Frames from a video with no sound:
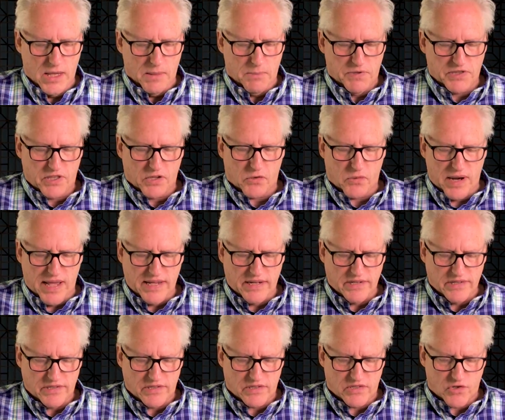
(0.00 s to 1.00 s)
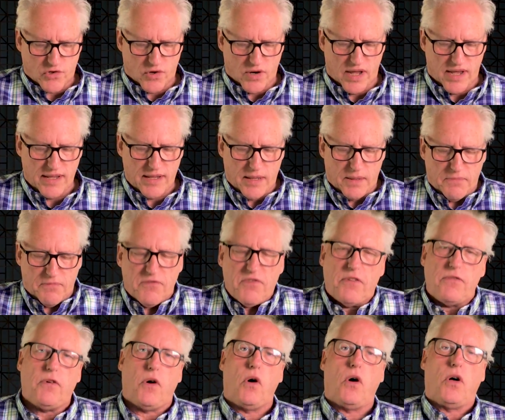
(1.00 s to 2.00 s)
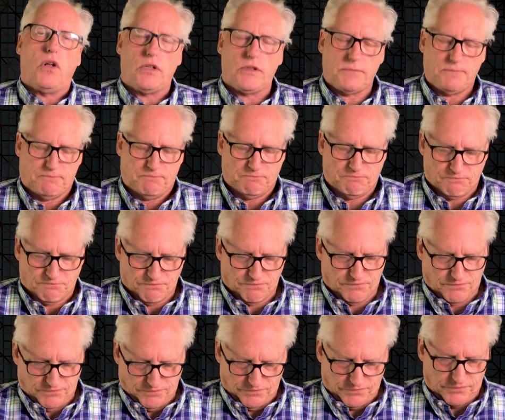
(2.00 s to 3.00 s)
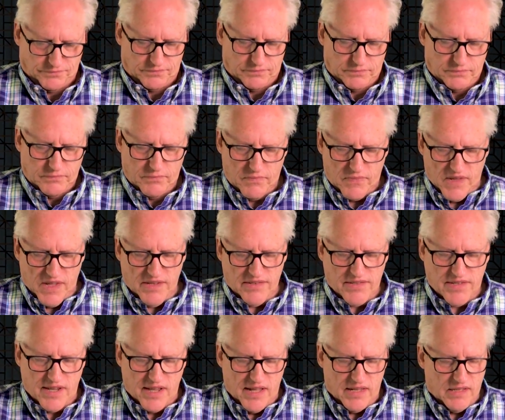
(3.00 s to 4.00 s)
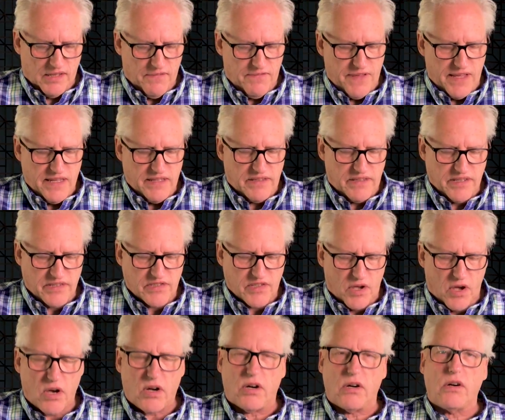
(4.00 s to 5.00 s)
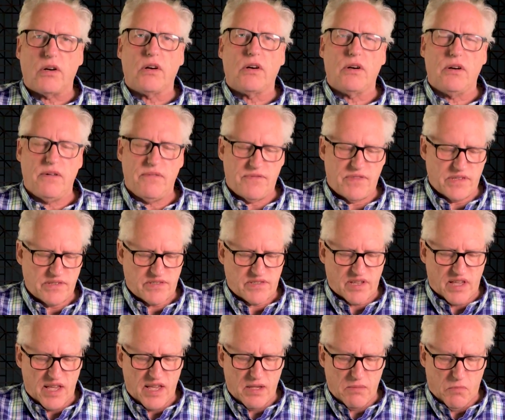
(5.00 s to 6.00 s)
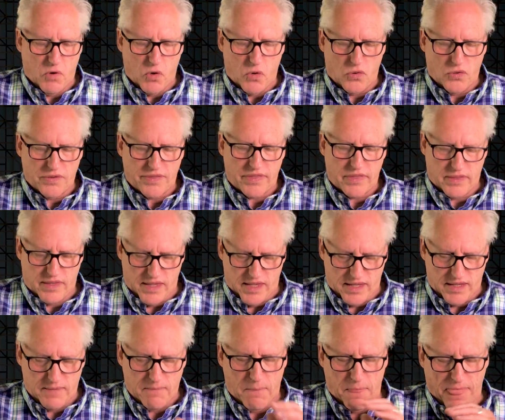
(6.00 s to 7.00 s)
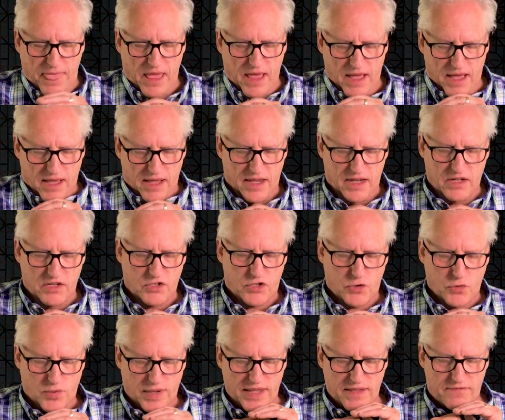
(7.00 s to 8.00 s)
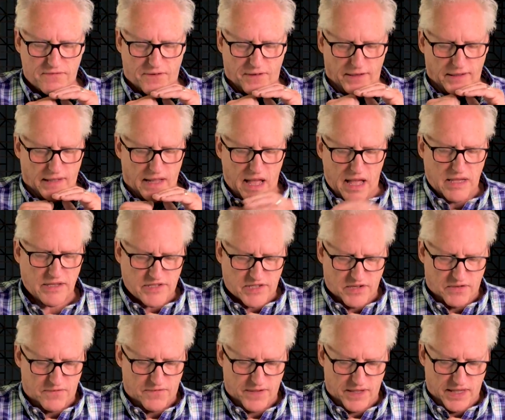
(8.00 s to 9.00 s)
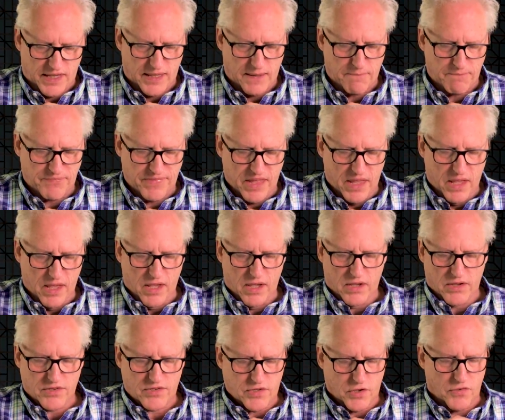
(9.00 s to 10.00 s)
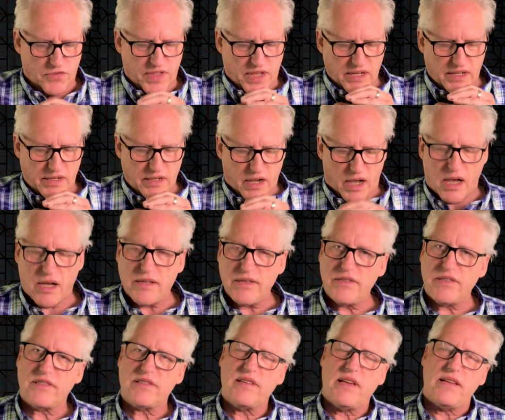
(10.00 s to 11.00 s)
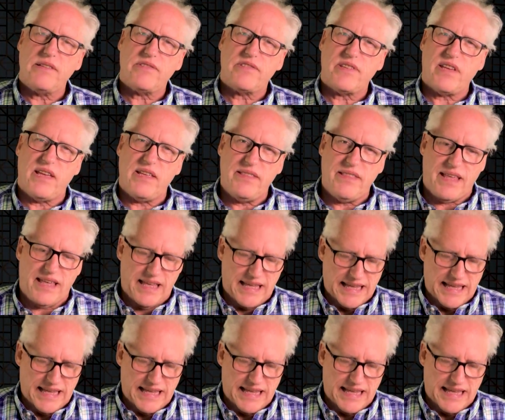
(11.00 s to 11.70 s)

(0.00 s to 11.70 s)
But the greatest triumph of all is to elevate this horror of the same old thing into a philosophy so that nonsense in the